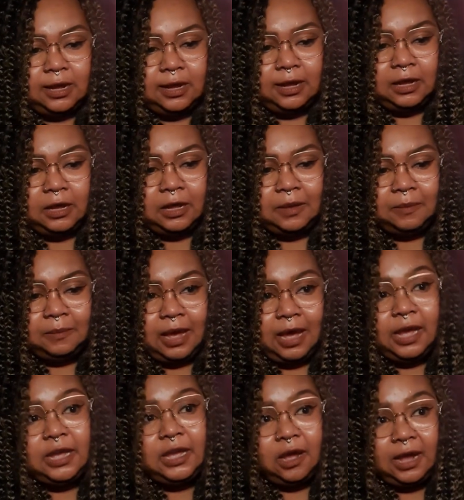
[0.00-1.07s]

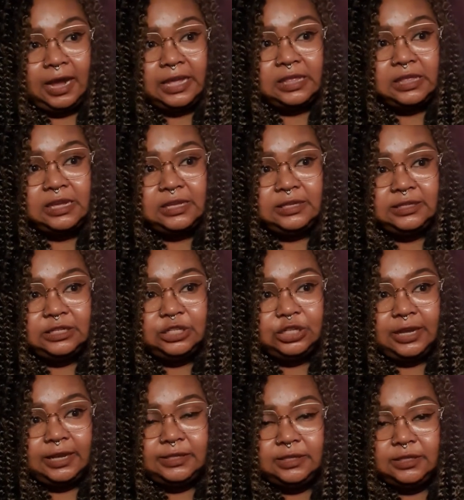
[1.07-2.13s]
I highly
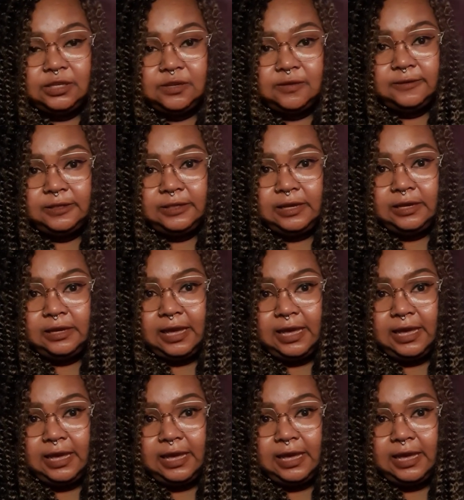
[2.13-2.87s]
suggest using